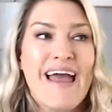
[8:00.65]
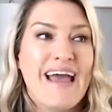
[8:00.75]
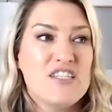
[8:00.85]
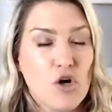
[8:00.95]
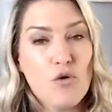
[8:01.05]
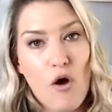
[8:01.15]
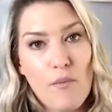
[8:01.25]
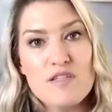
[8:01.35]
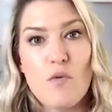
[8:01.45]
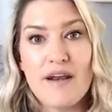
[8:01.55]
and don't
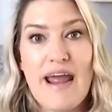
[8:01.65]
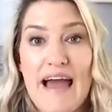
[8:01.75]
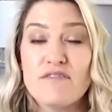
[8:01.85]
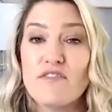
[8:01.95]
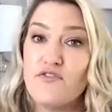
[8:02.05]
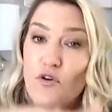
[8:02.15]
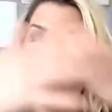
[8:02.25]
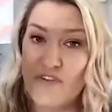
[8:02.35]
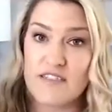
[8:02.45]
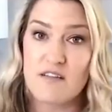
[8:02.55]
always want to have a full
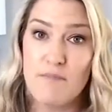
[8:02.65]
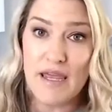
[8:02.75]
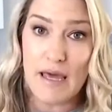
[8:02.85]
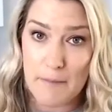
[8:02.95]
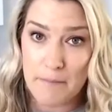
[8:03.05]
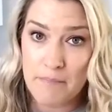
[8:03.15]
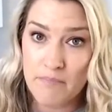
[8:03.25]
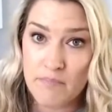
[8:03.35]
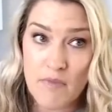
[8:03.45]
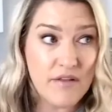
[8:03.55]
face of makeup.
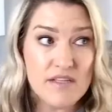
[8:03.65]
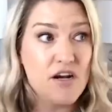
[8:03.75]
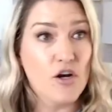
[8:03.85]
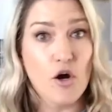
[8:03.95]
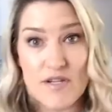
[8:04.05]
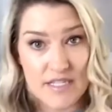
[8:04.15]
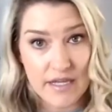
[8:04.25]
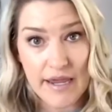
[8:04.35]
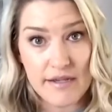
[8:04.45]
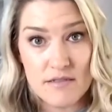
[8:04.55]
Now, that's not always the
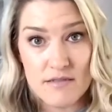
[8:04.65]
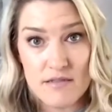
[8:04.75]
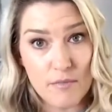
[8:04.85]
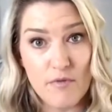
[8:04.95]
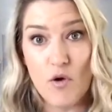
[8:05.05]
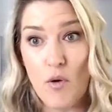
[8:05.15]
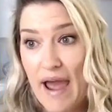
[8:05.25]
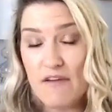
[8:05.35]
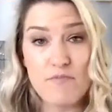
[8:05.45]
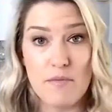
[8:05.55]
case. Some of you
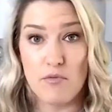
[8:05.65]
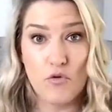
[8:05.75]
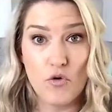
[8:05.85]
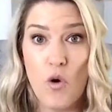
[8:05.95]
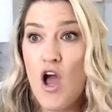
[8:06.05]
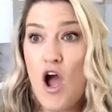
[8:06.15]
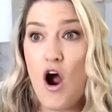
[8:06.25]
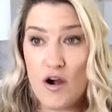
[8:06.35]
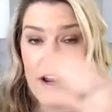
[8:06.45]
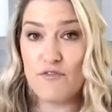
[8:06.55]
have people who
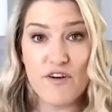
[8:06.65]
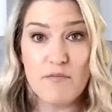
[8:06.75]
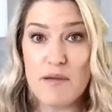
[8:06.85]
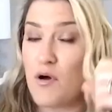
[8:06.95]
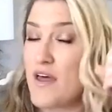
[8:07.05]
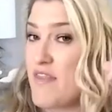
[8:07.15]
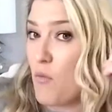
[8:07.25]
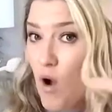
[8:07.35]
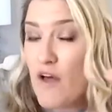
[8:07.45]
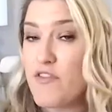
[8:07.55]
are in front of people and they
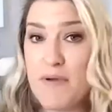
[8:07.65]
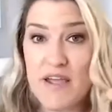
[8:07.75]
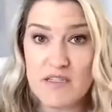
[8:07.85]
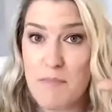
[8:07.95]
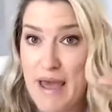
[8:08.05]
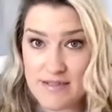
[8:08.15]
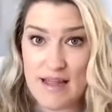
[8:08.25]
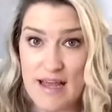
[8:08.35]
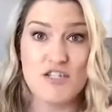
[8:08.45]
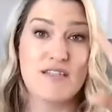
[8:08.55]
want the biggest, baddest
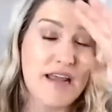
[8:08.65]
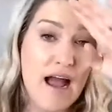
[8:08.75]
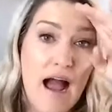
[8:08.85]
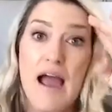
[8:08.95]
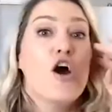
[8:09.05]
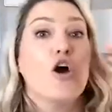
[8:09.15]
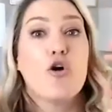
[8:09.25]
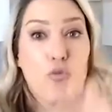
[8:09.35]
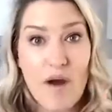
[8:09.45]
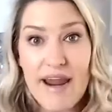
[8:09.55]
lashes they got.
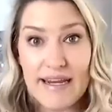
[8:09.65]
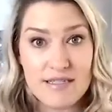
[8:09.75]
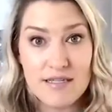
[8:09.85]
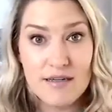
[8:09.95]
Great.